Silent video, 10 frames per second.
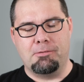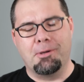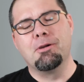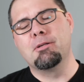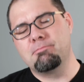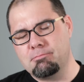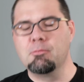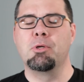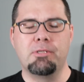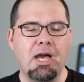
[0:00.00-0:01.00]
Or
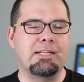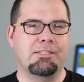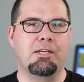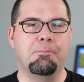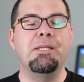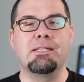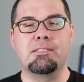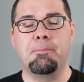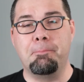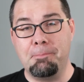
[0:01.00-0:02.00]
we're not done
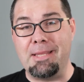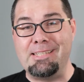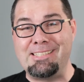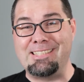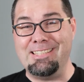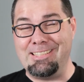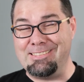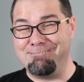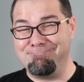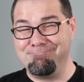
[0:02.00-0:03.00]
because I
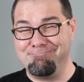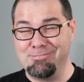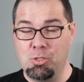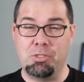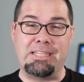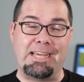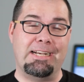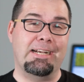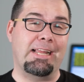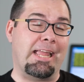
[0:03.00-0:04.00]
basically looked at
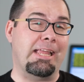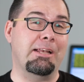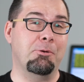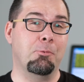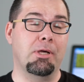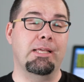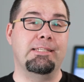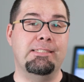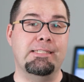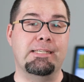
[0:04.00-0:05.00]
it and I hated what I
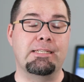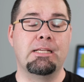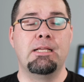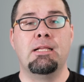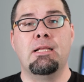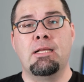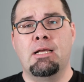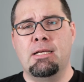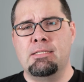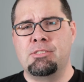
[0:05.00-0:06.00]
did.
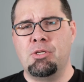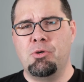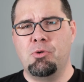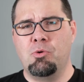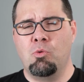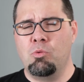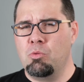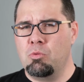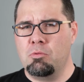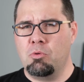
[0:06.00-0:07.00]
So
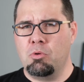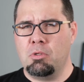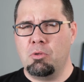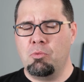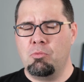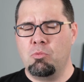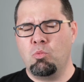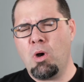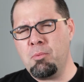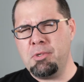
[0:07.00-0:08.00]

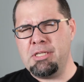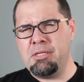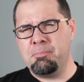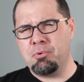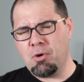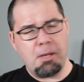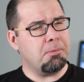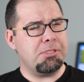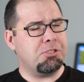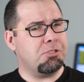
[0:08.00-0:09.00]
what we
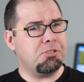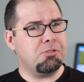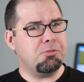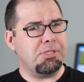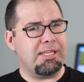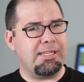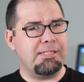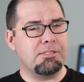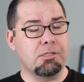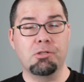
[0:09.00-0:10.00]
probably should do
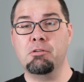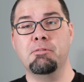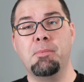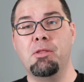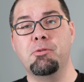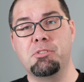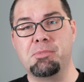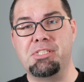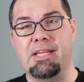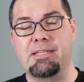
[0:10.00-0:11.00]
is learn from all those
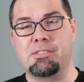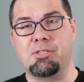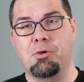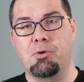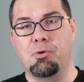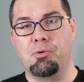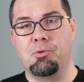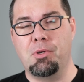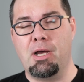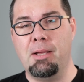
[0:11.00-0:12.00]
mistakes.
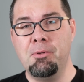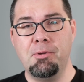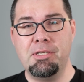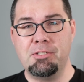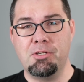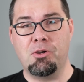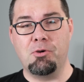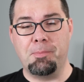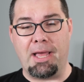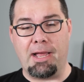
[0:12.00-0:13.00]
So I'm going to
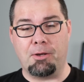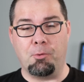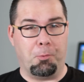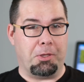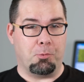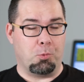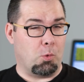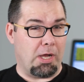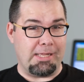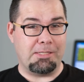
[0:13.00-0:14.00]
go back with
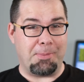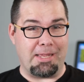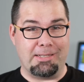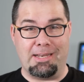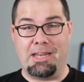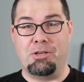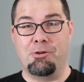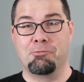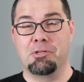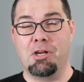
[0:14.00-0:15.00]
wild abandon and
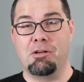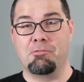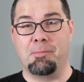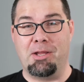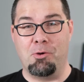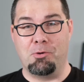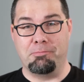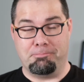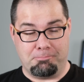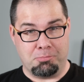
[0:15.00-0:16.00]
no regard for my
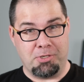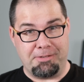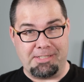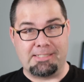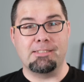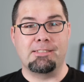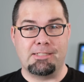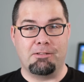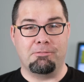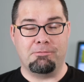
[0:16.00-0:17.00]
own previous
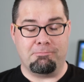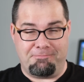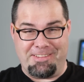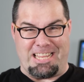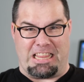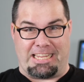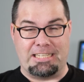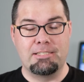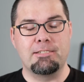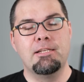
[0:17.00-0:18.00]
self
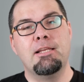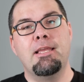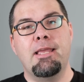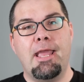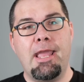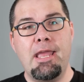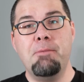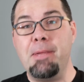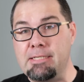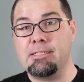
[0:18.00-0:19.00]
feelings
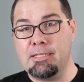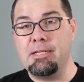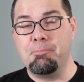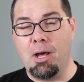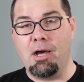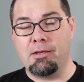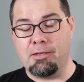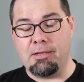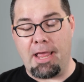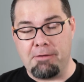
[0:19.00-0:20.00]
and basically
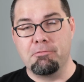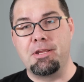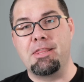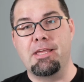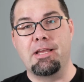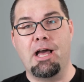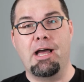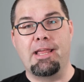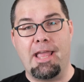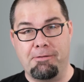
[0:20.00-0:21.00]
mock everything
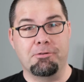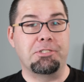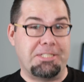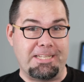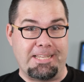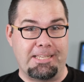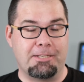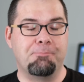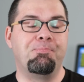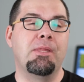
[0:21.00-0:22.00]
I ever
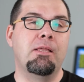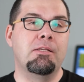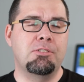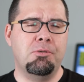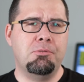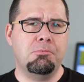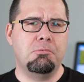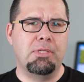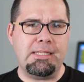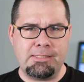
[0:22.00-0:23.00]
did. So
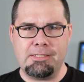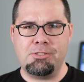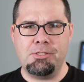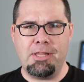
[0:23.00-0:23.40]
let's get to